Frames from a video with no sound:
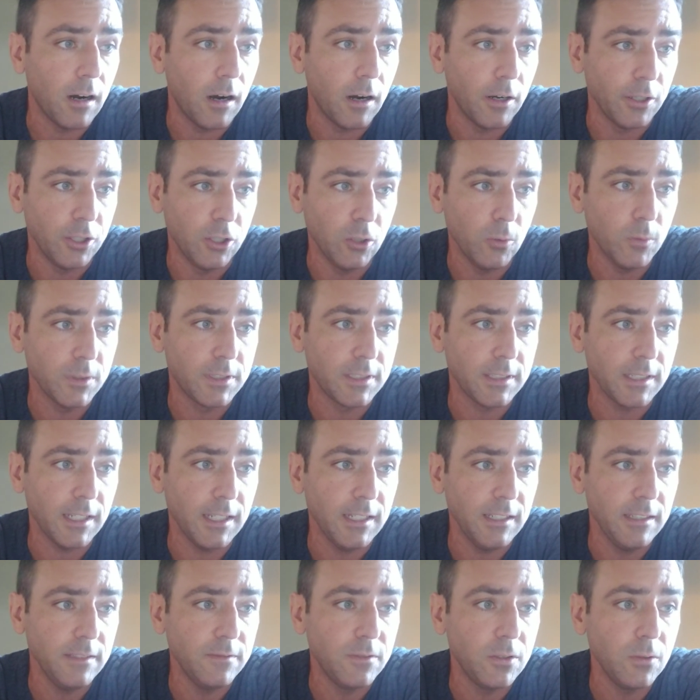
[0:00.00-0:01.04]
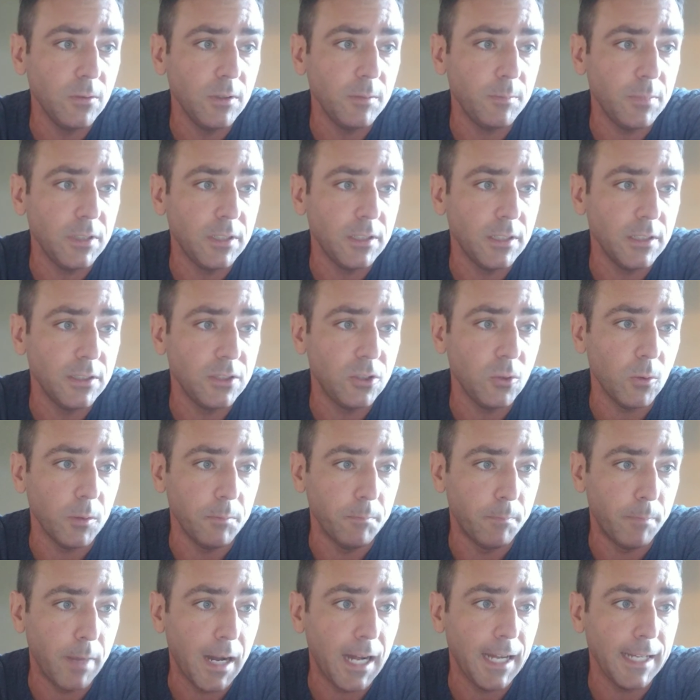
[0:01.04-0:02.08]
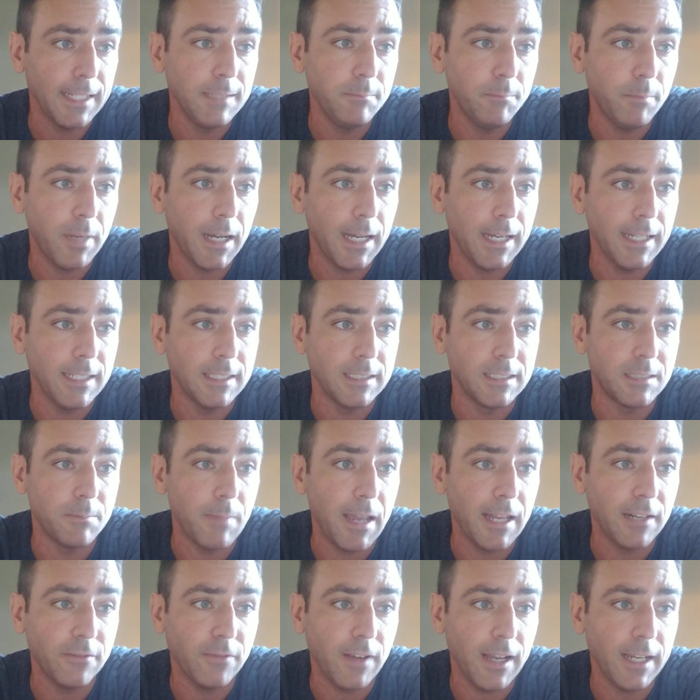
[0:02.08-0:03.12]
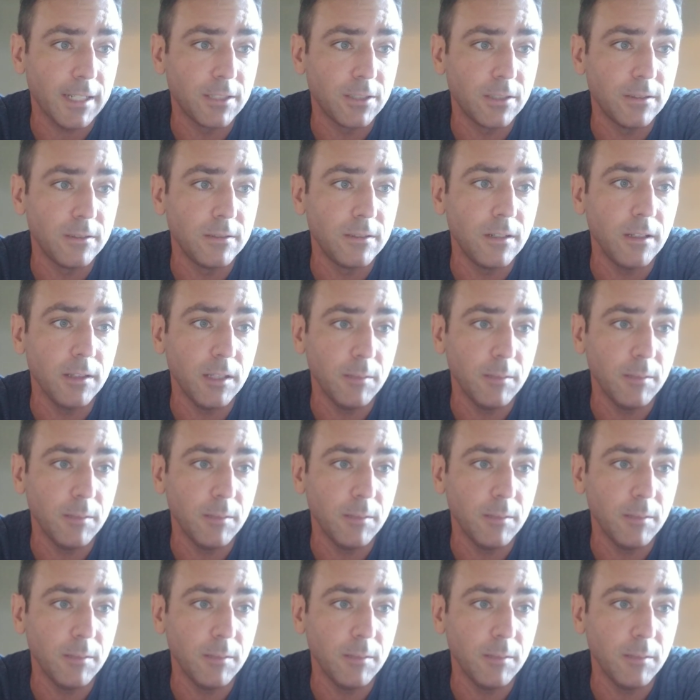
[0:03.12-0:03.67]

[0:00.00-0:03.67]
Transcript: Are you a slave to it because you abide by its manufactured